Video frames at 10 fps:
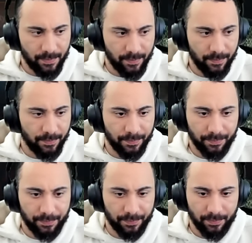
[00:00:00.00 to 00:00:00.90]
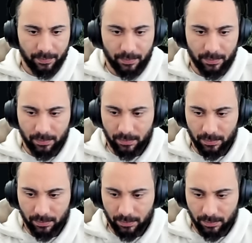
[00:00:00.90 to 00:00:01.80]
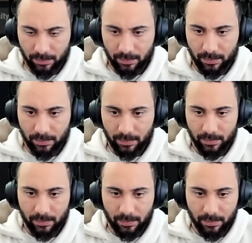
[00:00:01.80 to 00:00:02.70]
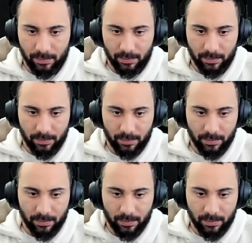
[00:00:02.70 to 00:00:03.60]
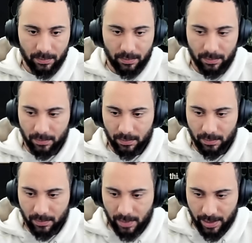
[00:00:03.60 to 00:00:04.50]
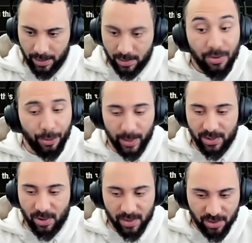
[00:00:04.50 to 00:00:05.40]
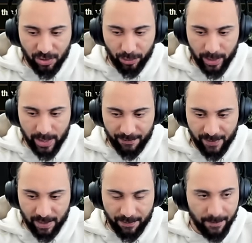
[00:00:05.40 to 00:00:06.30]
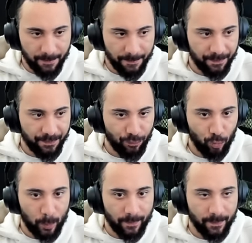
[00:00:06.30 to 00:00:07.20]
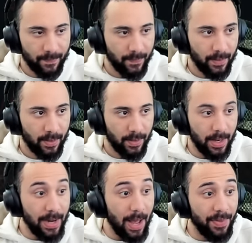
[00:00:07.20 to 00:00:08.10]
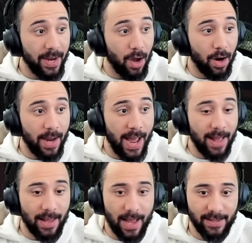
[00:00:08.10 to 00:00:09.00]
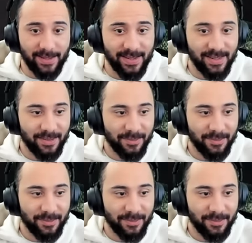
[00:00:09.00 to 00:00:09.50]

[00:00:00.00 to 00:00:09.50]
Be careful out there. Be careful out there. There it is. Three. So it's three, not five. I owe you one. And now they are allies.